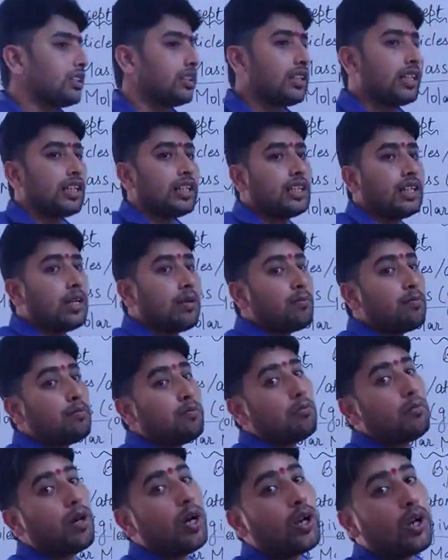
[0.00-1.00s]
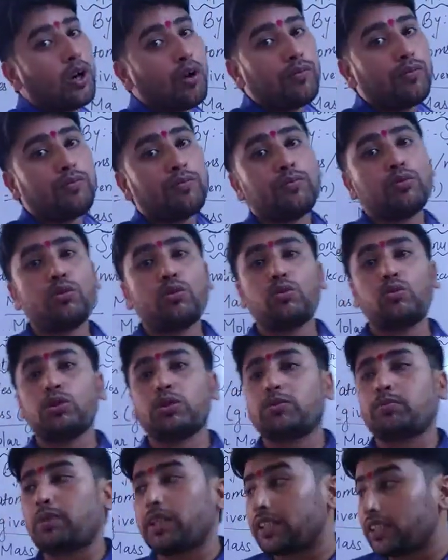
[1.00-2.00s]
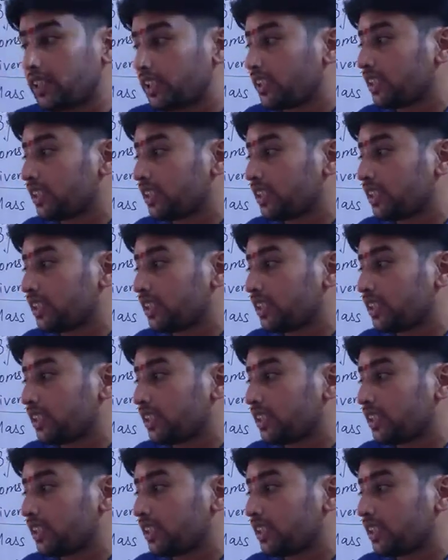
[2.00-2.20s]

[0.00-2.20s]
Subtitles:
the number of moles present